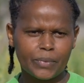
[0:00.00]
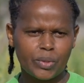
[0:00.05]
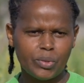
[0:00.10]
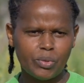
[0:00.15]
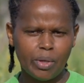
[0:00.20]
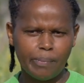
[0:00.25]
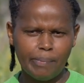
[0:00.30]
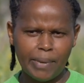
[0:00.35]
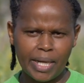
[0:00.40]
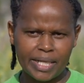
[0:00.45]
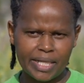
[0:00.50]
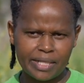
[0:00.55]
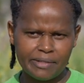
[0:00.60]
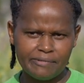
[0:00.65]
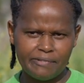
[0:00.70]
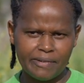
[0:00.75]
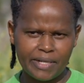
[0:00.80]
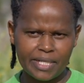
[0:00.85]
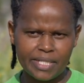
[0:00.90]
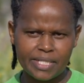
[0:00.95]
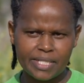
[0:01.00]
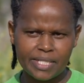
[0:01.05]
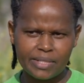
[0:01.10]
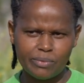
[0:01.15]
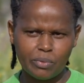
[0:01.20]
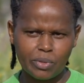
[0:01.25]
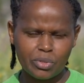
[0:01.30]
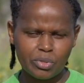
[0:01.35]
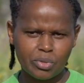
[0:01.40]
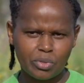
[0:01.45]
your market first,
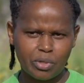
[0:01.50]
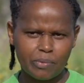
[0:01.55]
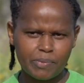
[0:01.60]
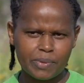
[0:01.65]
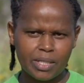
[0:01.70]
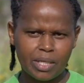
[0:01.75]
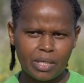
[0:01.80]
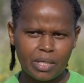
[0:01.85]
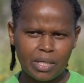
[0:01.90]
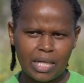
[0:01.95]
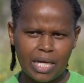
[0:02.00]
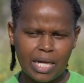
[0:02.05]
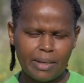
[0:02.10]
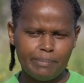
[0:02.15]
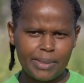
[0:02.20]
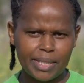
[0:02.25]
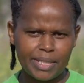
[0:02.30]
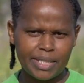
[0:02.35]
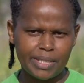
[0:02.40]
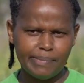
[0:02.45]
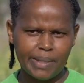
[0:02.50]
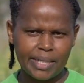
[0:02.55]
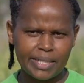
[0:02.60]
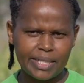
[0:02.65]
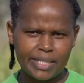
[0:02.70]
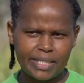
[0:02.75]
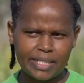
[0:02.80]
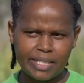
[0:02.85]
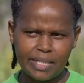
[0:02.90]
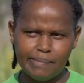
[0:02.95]
what crops are being
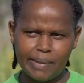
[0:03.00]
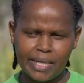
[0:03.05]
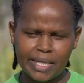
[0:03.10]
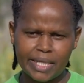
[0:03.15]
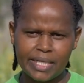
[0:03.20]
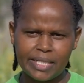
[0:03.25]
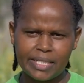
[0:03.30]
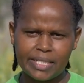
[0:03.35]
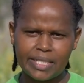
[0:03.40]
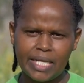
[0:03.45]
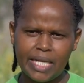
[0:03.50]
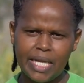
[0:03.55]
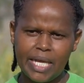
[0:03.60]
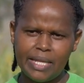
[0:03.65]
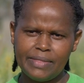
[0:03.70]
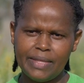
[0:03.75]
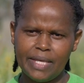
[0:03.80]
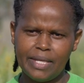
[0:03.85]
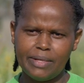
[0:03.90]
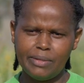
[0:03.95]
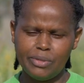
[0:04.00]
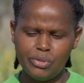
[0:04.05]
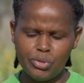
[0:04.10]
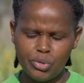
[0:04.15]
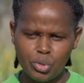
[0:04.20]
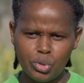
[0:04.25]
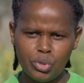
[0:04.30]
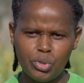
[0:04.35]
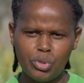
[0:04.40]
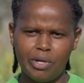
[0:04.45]
demanded in the market, then
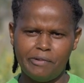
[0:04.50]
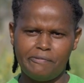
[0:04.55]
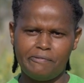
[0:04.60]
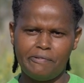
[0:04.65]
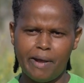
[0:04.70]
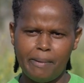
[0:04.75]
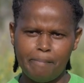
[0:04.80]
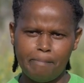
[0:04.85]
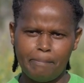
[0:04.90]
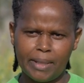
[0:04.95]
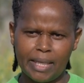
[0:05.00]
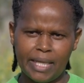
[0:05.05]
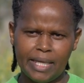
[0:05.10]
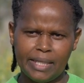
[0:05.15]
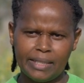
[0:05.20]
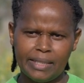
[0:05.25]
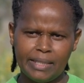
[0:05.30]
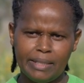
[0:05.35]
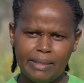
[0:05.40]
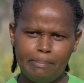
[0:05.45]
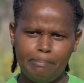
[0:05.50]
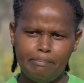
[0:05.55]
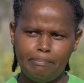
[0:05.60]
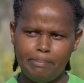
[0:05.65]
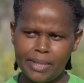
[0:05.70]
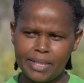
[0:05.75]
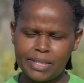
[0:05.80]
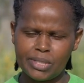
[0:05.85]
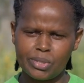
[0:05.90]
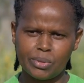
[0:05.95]
do your farm plan
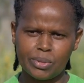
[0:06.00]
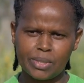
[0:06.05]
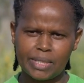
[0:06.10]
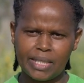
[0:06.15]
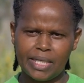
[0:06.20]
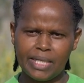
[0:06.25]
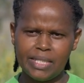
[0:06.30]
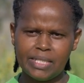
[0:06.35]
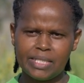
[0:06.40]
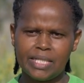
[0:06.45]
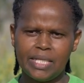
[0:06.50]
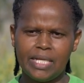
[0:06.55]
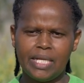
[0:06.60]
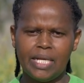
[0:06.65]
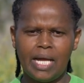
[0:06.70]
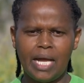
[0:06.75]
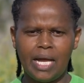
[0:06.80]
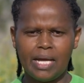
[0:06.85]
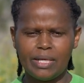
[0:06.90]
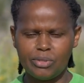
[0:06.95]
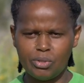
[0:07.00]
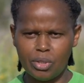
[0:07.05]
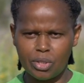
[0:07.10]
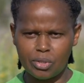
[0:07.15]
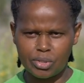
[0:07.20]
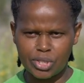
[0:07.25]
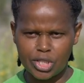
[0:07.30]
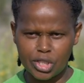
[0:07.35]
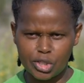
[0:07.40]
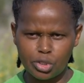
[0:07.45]
based on that, your
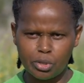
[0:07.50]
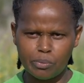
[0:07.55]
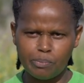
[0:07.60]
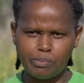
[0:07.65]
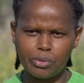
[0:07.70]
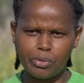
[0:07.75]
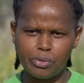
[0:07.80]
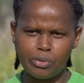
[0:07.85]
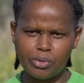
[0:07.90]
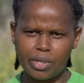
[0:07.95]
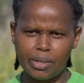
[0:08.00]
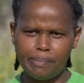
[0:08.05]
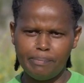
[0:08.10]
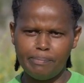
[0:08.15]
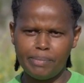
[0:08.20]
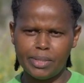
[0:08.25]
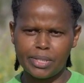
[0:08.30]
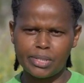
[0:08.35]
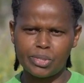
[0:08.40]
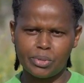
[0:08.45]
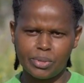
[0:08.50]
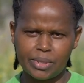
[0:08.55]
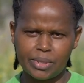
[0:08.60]
rotation program based